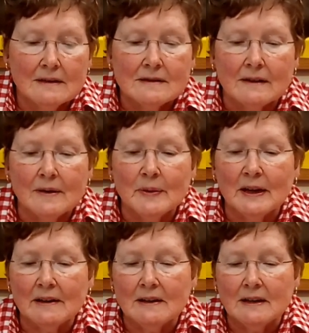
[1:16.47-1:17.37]
so I
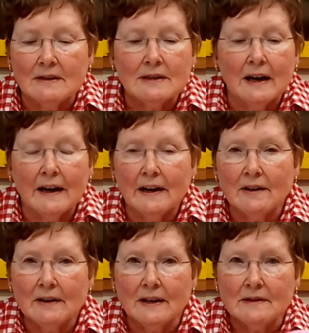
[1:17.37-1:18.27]
painted the
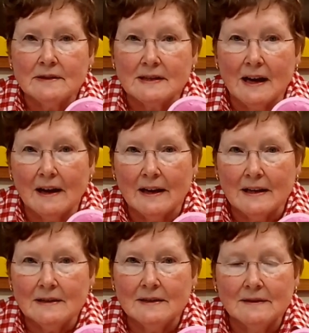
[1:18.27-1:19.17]
entire
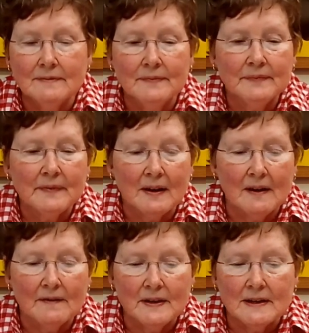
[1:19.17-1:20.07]
inside
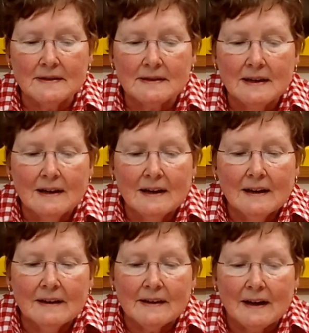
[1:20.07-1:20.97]
of this.
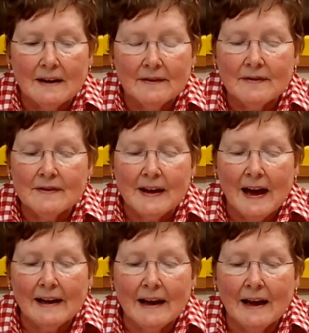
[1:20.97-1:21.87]
Now
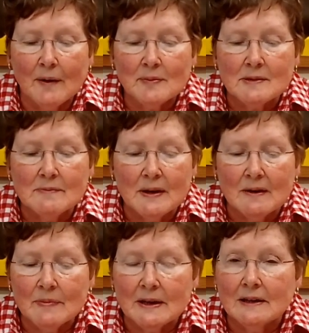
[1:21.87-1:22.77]
that helps
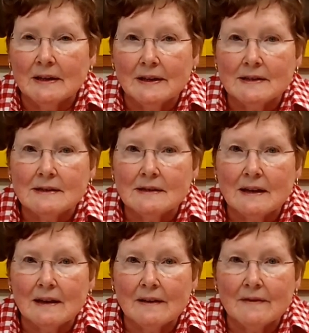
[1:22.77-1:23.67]
me because
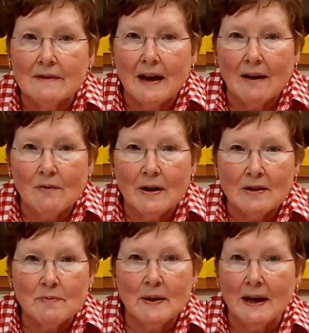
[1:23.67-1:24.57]
that way
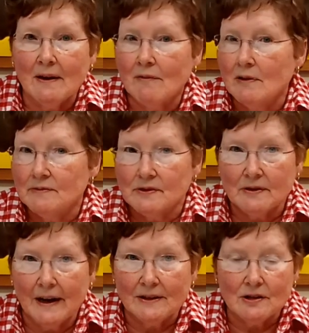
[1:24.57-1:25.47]
the paint won't
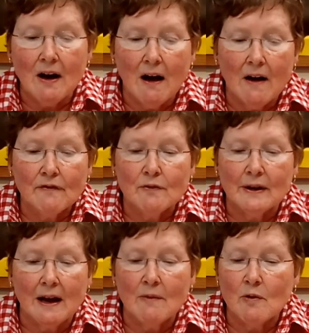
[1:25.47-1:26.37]
scratch off
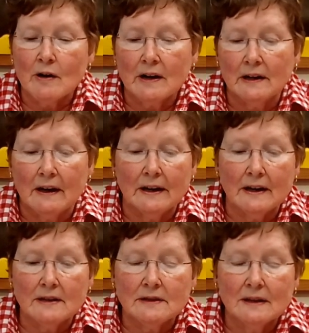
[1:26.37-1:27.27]
when I'm working on
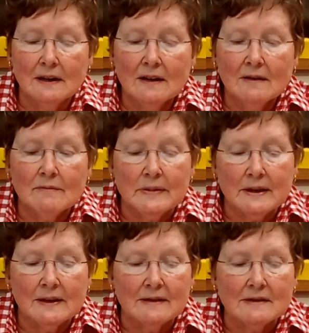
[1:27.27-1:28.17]
it,
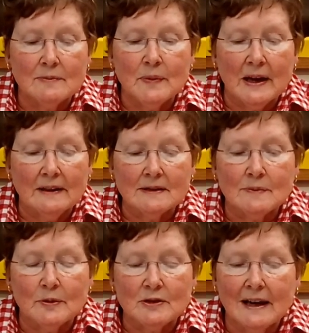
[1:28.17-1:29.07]
because the paint is
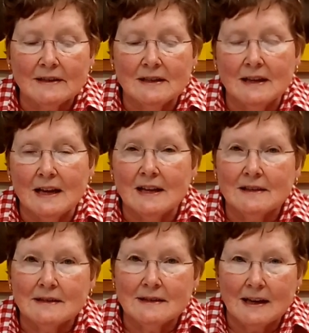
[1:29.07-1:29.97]
protected
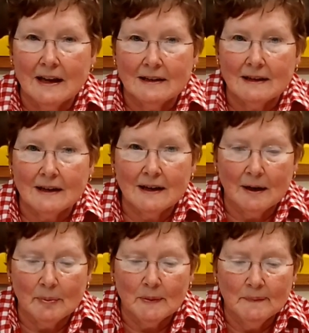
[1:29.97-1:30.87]
inside the
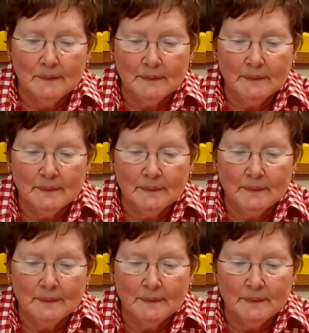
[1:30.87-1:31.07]
cup.